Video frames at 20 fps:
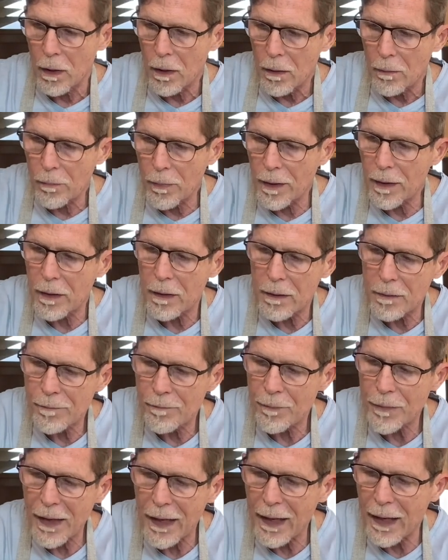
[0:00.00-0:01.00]
but
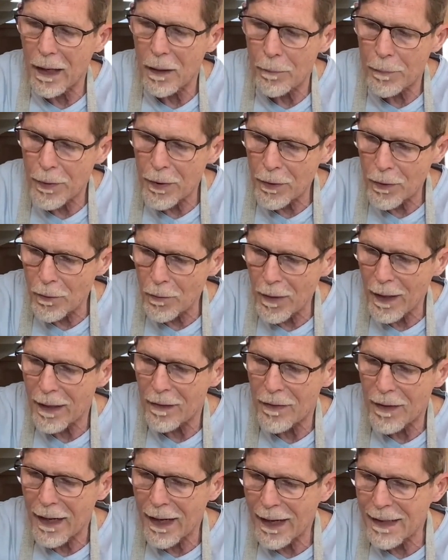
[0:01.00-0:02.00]
a puree
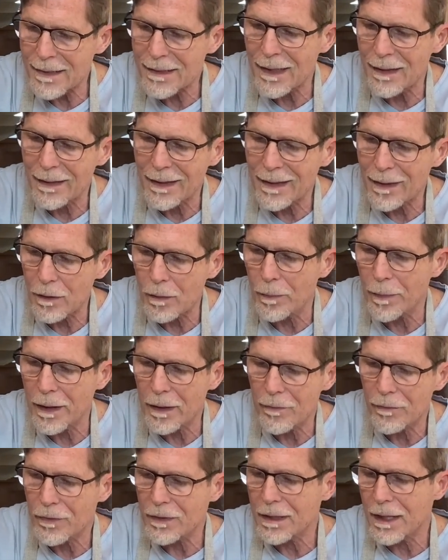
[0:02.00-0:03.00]
that has a little bit
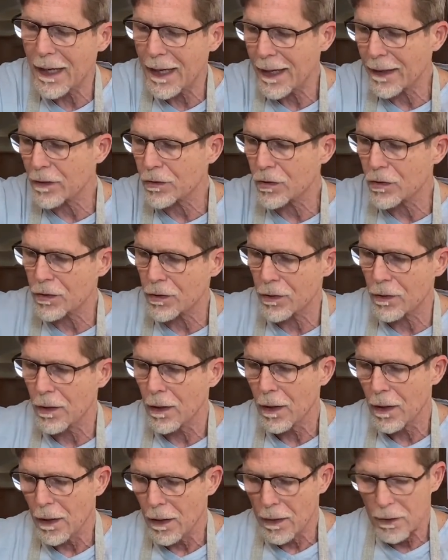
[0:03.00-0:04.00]
of texture
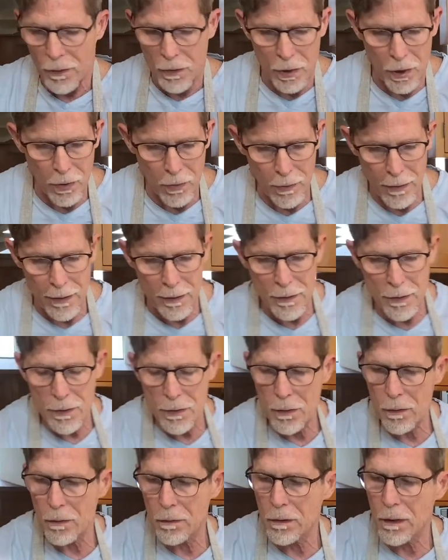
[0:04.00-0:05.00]
to it.
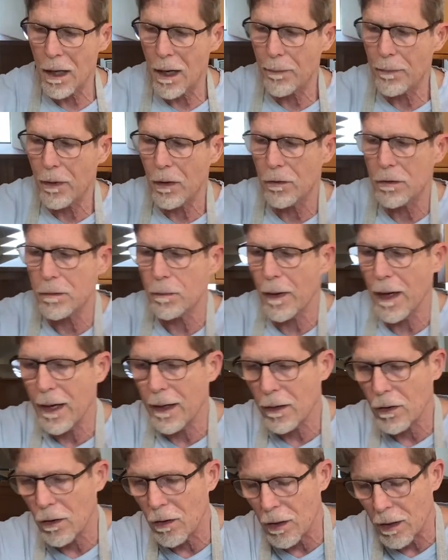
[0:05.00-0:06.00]
So top goes back
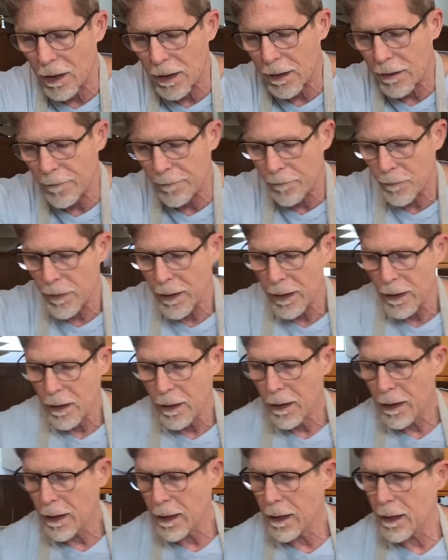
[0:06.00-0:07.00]
on,
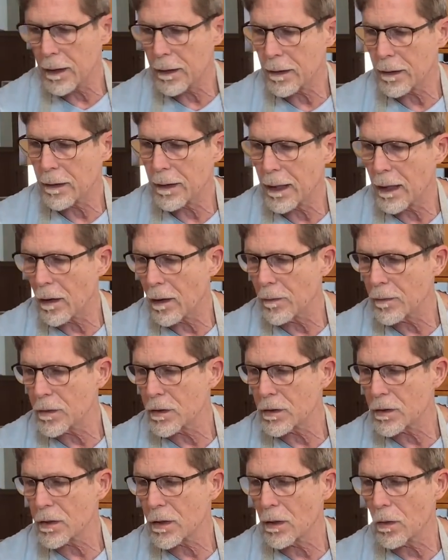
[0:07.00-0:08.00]
and now I'm
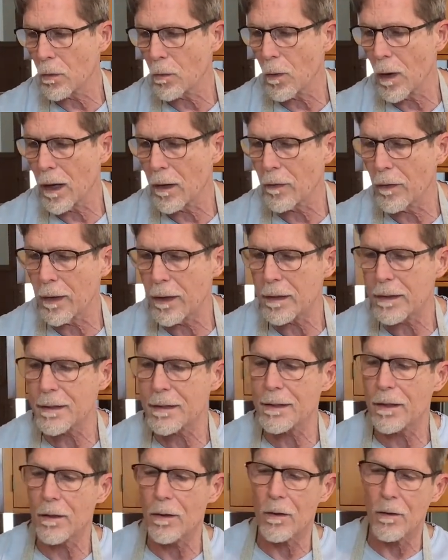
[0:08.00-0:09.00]
just going to run this.
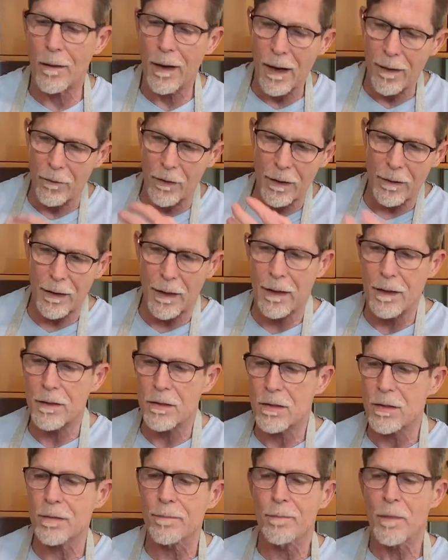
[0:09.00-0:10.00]
So everything
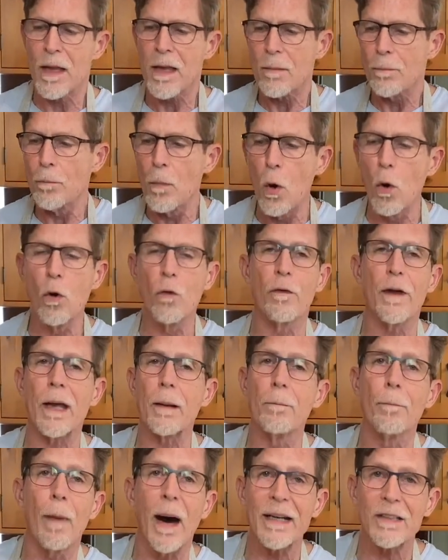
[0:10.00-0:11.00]
is moving
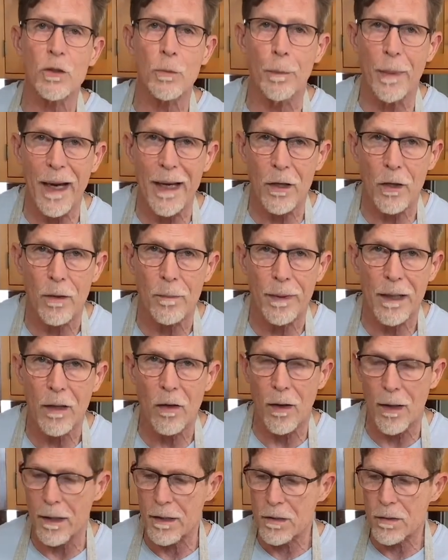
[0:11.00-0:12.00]
much better
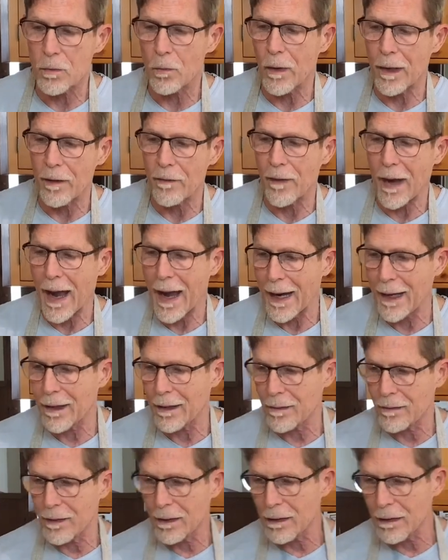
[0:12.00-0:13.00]
because we have added
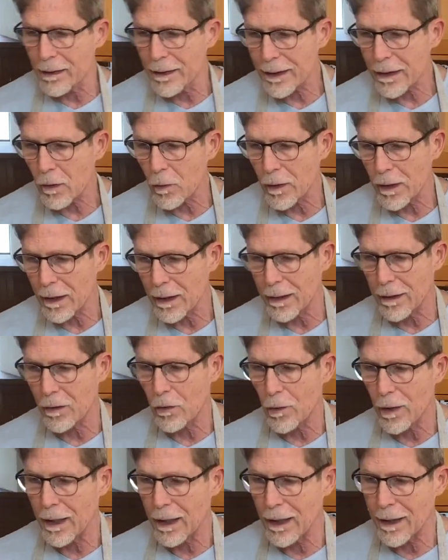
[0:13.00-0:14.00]
the liquid
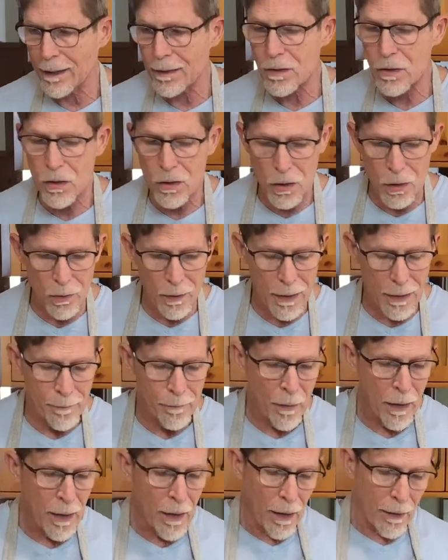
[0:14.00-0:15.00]
ingredients to it.
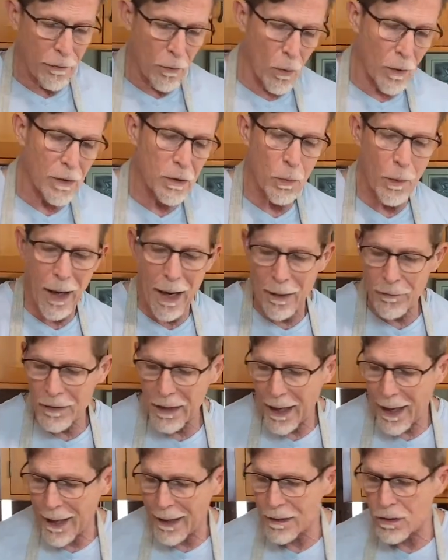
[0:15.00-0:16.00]
Of course, we have to
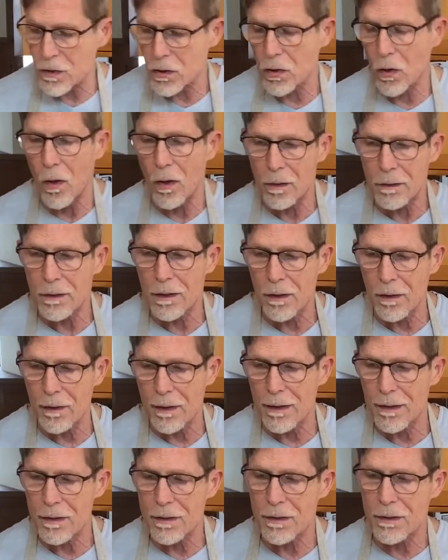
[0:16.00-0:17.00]
add salt to
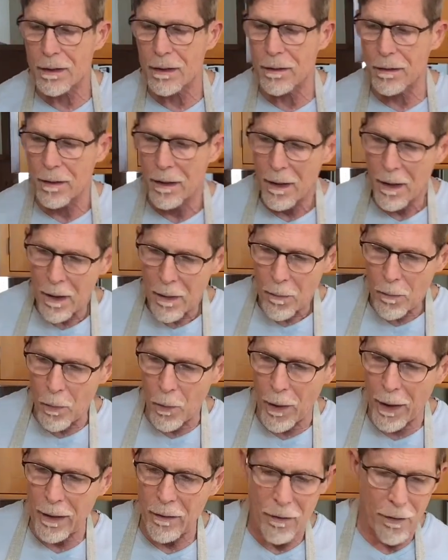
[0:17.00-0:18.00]
this to
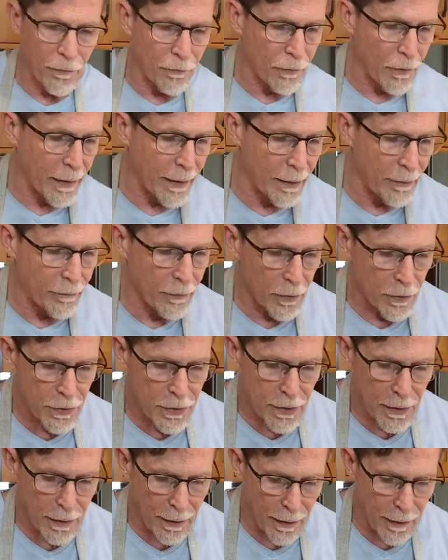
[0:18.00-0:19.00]
bring the flavors
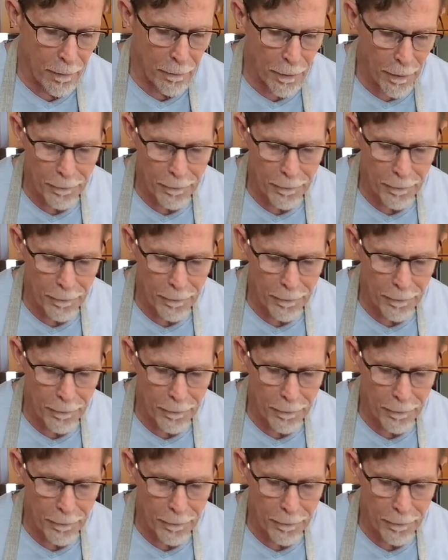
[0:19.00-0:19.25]
up.